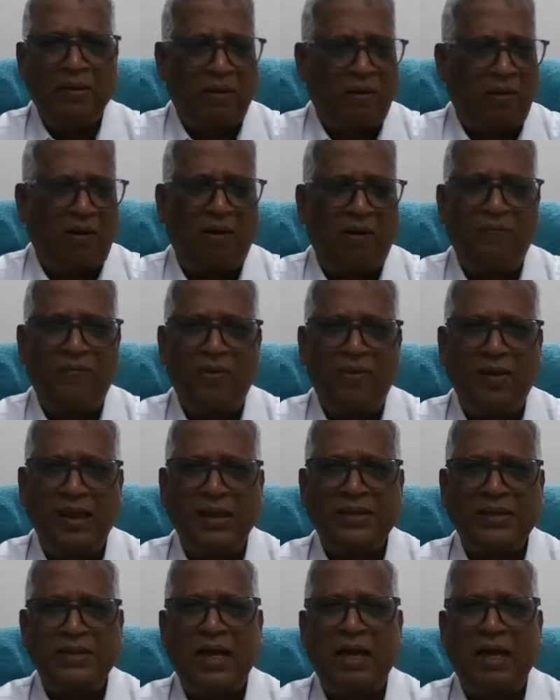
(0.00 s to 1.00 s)
of
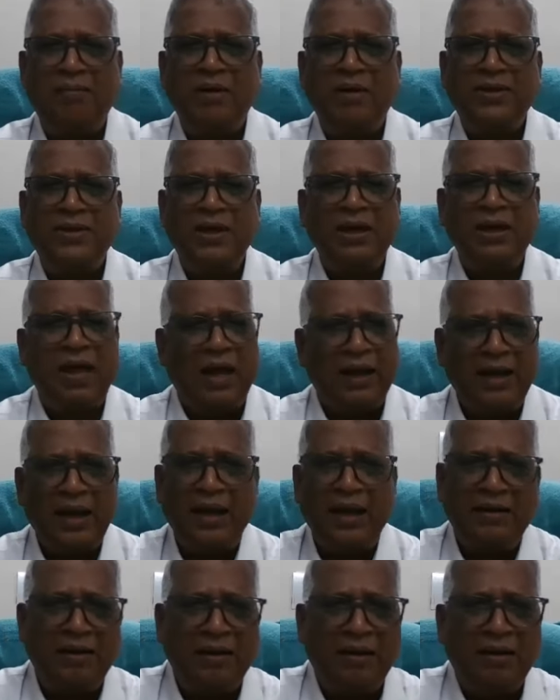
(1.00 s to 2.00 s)
establishing
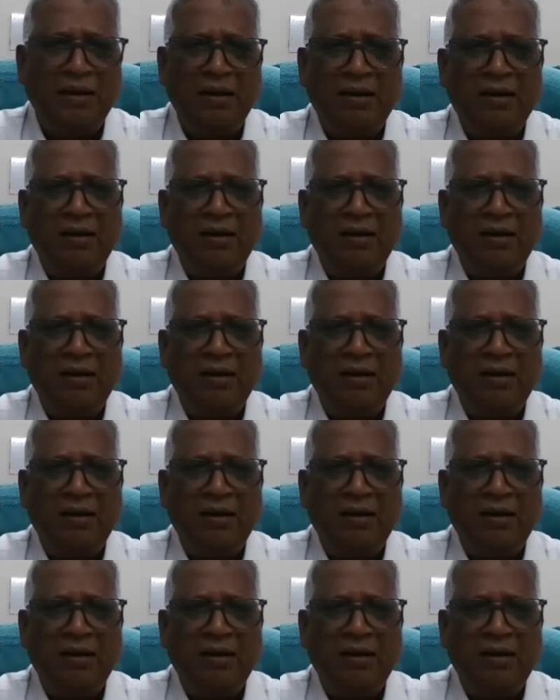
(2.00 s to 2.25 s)
again